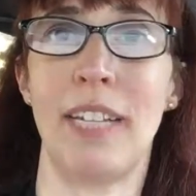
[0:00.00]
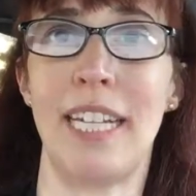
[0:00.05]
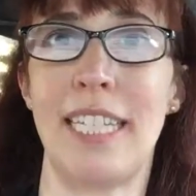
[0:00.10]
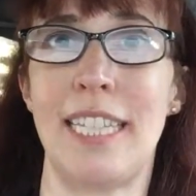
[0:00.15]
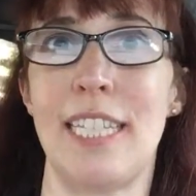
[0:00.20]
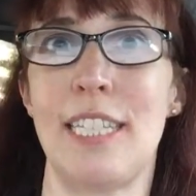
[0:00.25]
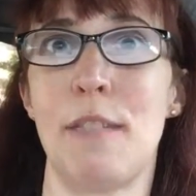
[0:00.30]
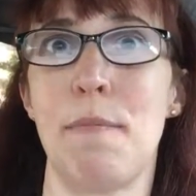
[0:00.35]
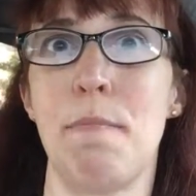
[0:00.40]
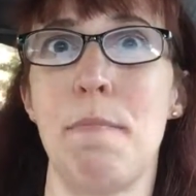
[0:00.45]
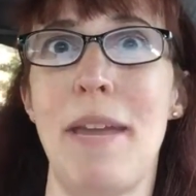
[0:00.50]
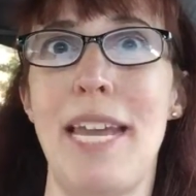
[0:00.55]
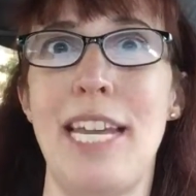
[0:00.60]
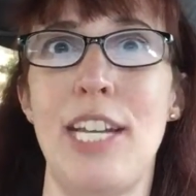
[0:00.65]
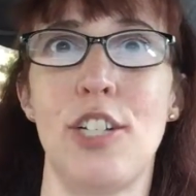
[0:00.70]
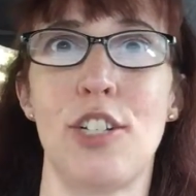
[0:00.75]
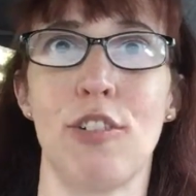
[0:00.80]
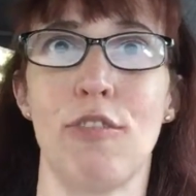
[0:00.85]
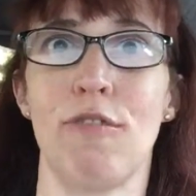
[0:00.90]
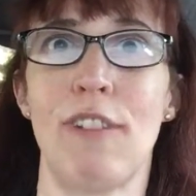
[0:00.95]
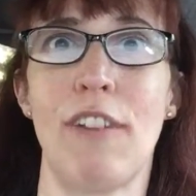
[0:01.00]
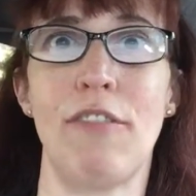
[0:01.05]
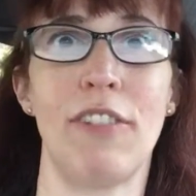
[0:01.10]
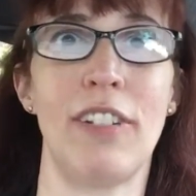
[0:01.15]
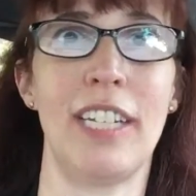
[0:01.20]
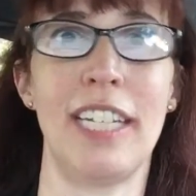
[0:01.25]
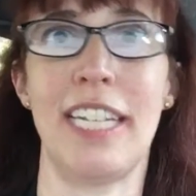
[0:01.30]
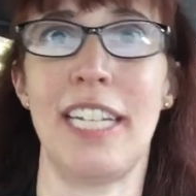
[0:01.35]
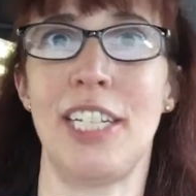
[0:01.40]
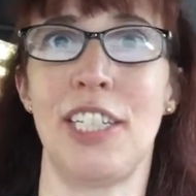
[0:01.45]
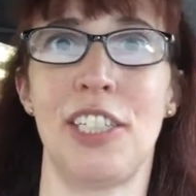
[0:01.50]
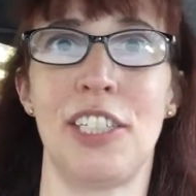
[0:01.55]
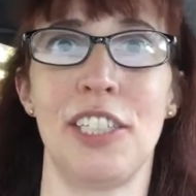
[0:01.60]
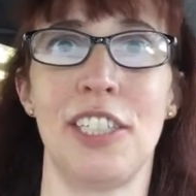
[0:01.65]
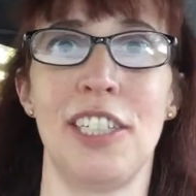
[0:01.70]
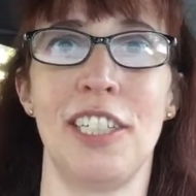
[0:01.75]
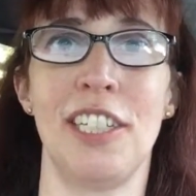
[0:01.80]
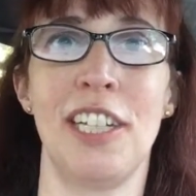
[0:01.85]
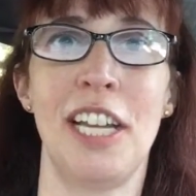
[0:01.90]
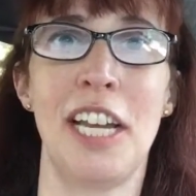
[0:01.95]
this major
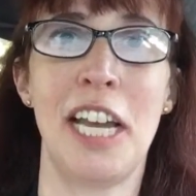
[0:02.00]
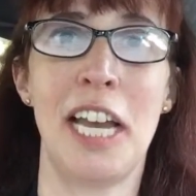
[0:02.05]
revelation,